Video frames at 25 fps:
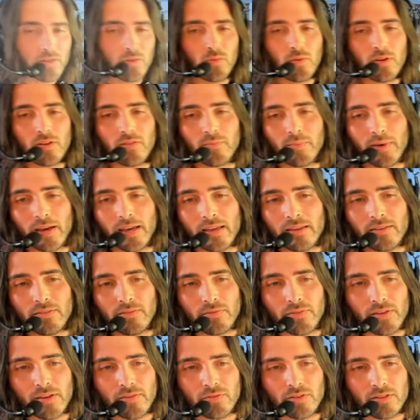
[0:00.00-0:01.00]
one of my
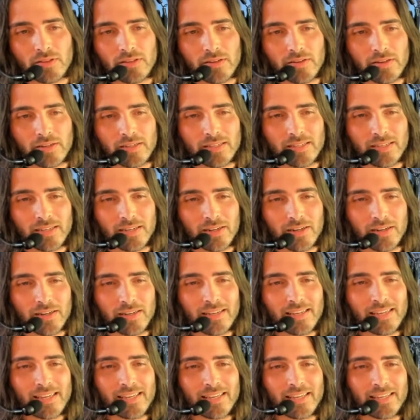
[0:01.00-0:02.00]
favorite lyrics here
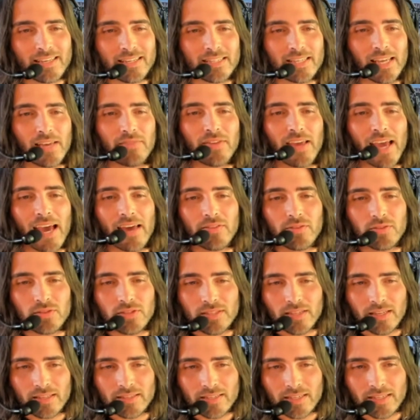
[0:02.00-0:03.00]
is, I've gathered
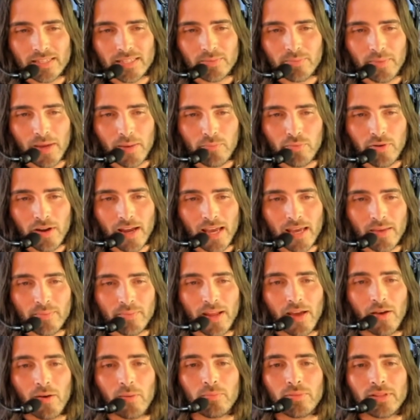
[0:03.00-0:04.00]
sunsets in my prime,
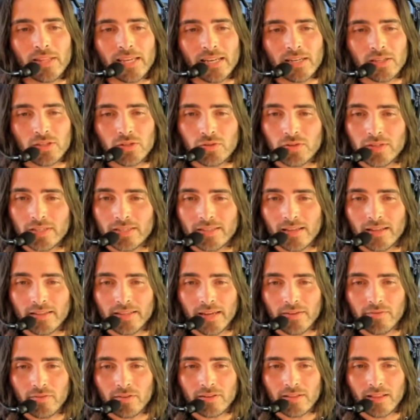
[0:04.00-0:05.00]
now I'm planting trees I'll
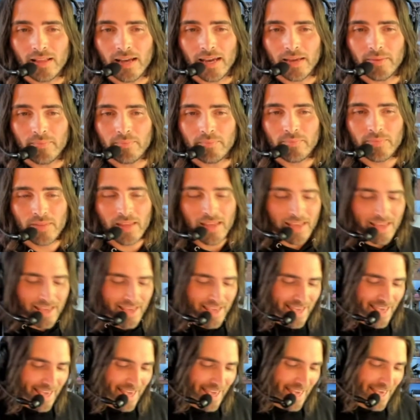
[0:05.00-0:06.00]
never climb.
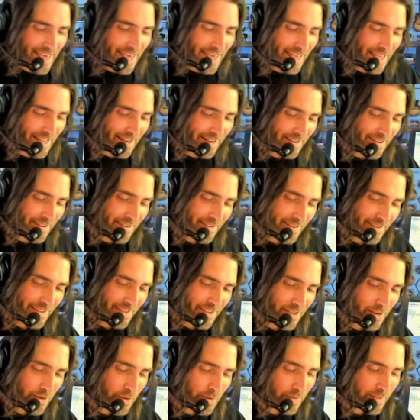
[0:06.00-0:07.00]
And,
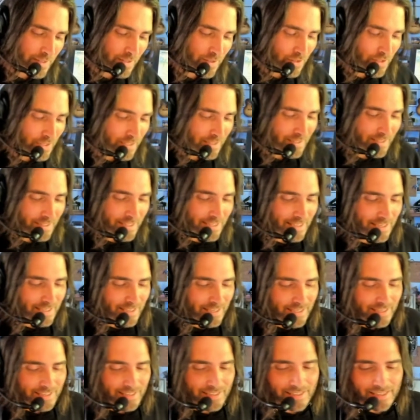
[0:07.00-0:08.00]
you know, it's just
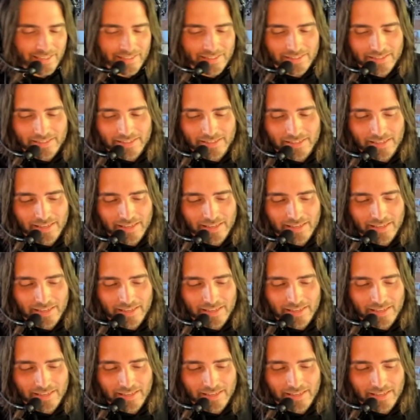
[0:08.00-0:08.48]
it's